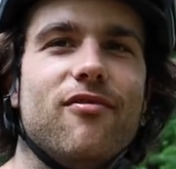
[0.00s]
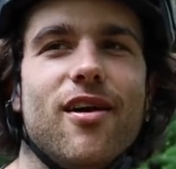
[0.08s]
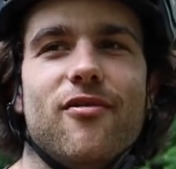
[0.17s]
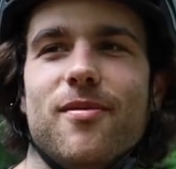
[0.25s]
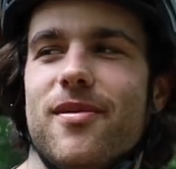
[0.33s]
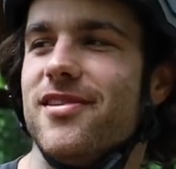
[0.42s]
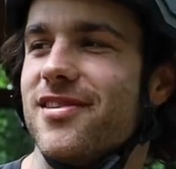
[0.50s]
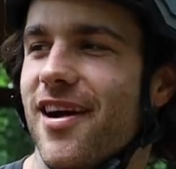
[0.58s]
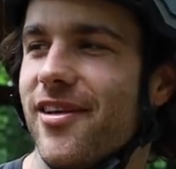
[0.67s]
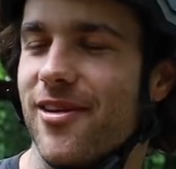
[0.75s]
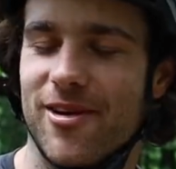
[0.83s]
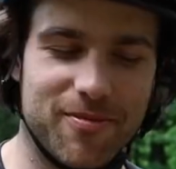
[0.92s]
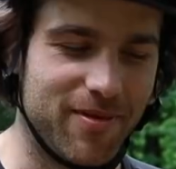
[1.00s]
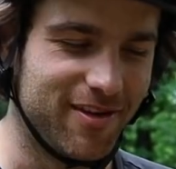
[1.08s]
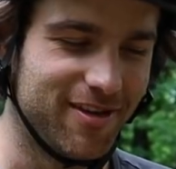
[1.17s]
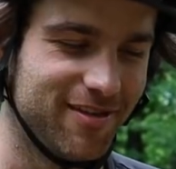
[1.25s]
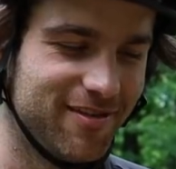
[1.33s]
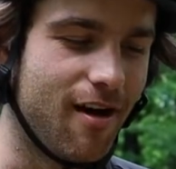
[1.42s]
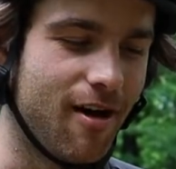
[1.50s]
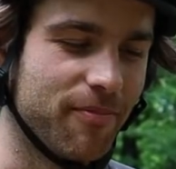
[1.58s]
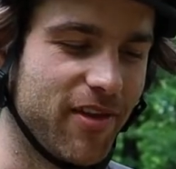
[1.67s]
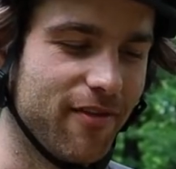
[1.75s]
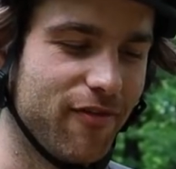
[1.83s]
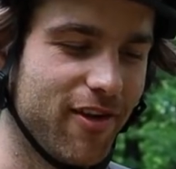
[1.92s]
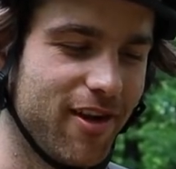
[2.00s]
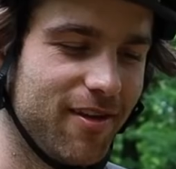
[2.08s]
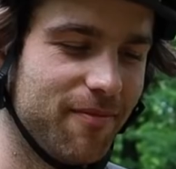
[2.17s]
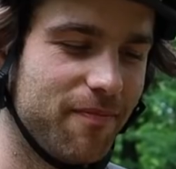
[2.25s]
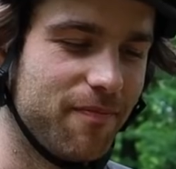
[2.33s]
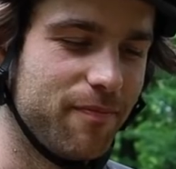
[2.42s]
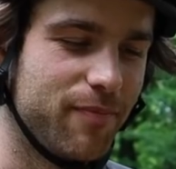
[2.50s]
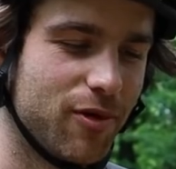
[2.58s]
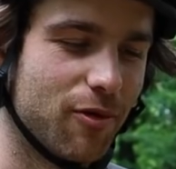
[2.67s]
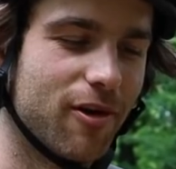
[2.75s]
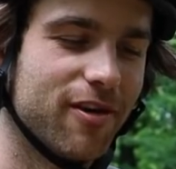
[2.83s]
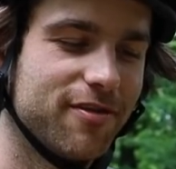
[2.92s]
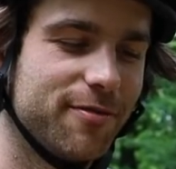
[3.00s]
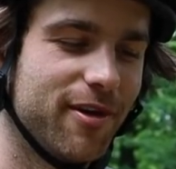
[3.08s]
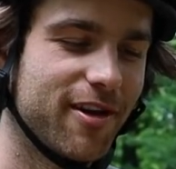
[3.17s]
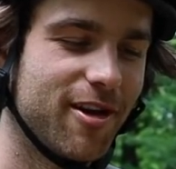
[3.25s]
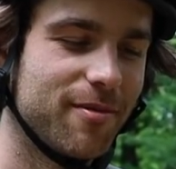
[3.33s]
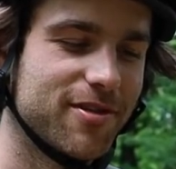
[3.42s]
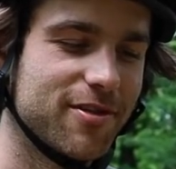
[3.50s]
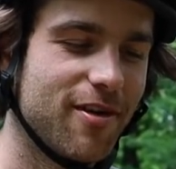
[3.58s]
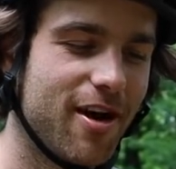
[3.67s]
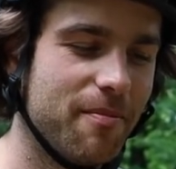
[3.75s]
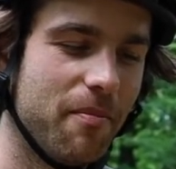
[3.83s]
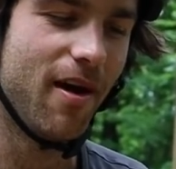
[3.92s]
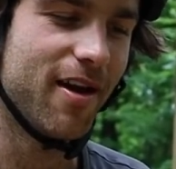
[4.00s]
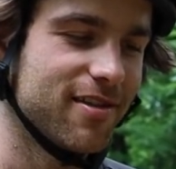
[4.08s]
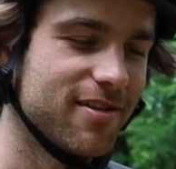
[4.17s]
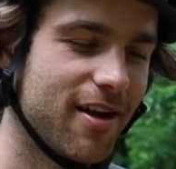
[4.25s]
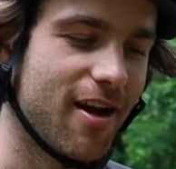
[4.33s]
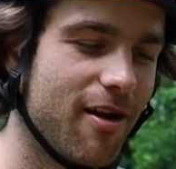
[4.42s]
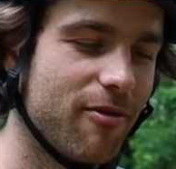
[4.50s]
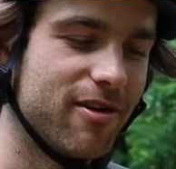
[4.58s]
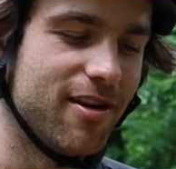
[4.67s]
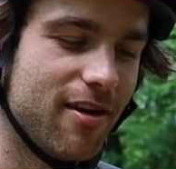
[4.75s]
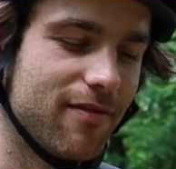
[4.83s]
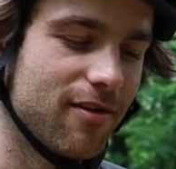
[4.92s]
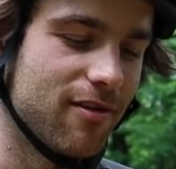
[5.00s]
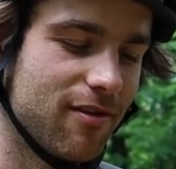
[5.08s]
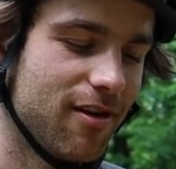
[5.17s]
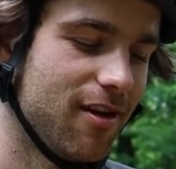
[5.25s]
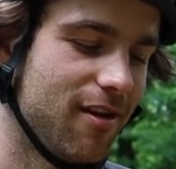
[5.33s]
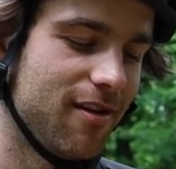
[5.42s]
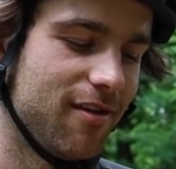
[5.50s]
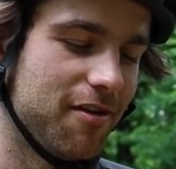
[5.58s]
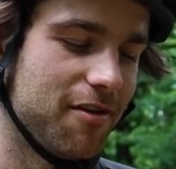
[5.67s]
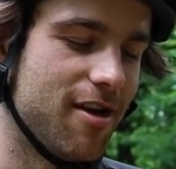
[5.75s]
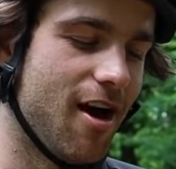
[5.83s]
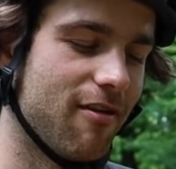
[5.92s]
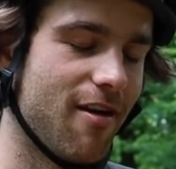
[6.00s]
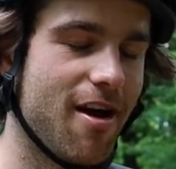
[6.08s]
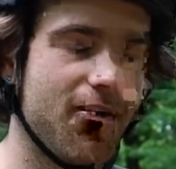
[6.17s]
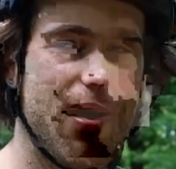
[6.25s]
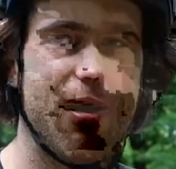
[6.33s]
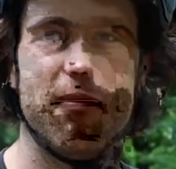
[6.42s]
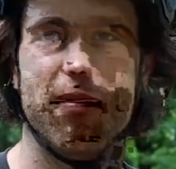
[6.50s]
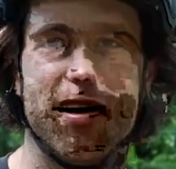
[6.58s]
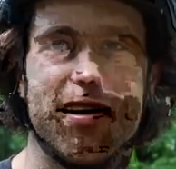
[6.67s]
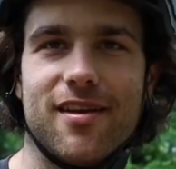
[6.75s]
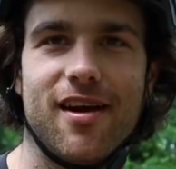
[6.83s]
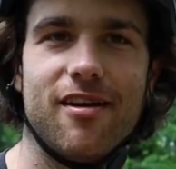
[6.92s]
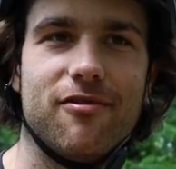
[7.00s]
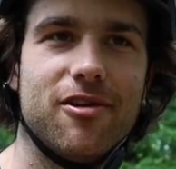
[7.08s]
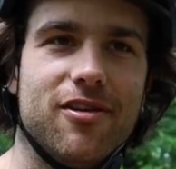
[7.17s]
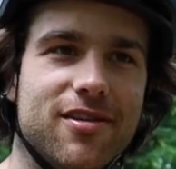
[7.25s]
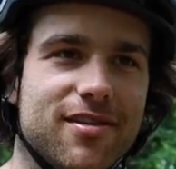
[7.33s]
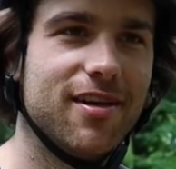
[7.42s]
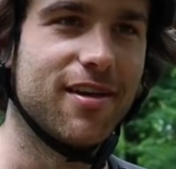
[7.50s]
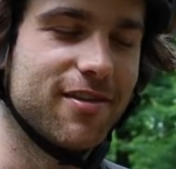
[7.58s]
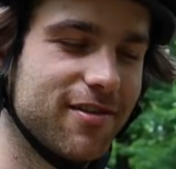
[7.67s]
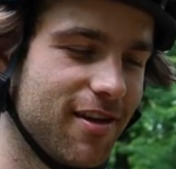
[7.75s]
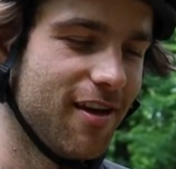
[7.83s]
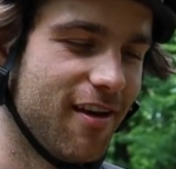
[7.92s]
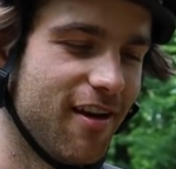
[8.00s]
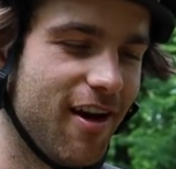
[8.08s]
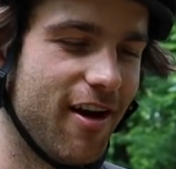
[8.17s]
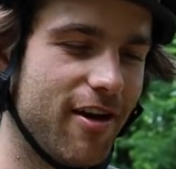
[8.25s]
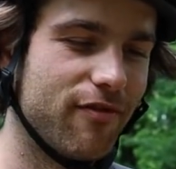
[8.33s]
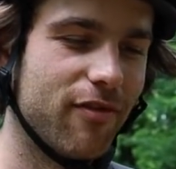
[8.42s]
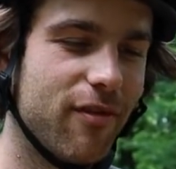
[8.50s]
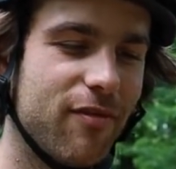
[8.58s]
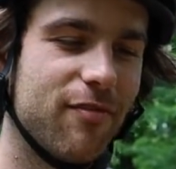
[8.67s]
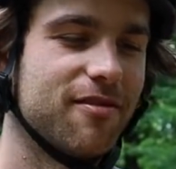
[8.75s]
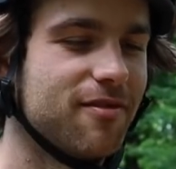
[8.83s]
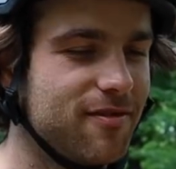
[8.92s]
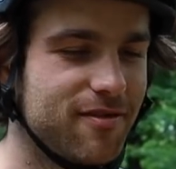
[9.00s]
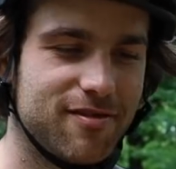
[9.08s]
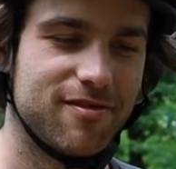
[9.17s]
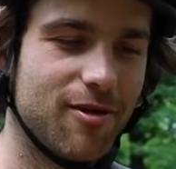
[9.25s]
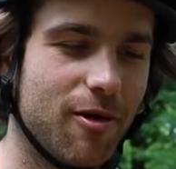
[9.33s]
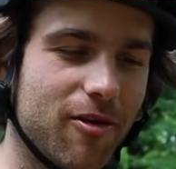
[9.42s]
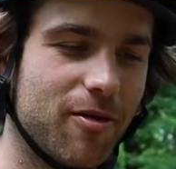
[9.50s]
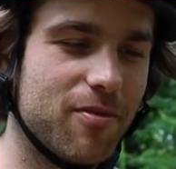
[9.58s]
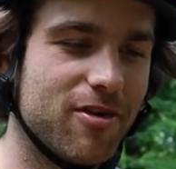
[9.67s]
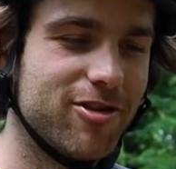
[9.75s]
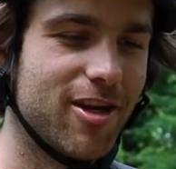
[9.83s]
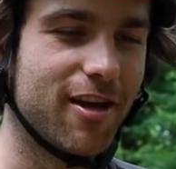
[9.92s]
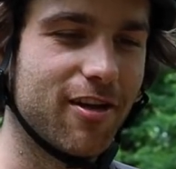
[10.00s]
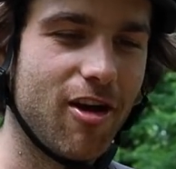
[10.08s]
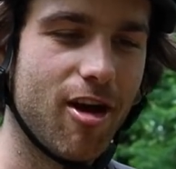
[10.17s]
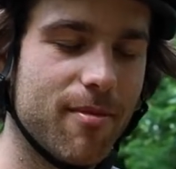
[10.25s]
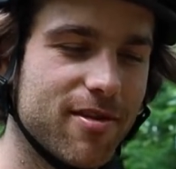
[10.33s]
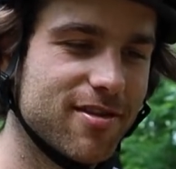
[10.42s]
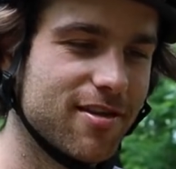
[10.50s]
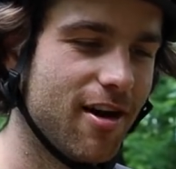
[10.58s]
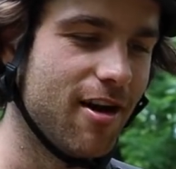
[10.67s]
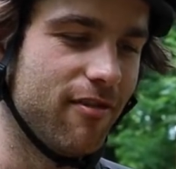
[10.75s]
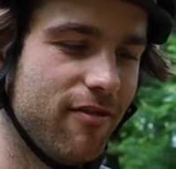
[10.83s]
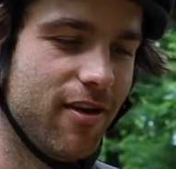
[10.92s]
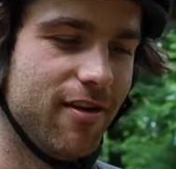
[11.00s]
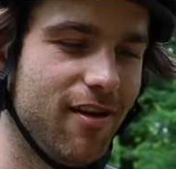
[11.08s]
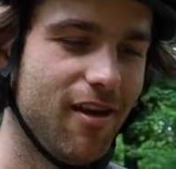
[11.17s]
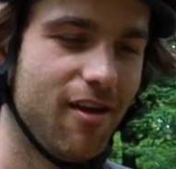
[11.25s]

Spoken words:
Everybody's got their opinion. I'm definitely purist when it comes to riding bikes. Like, I would never not ride a mountain bike and have one of these things. I definitely totally appreciate climbing stuff, and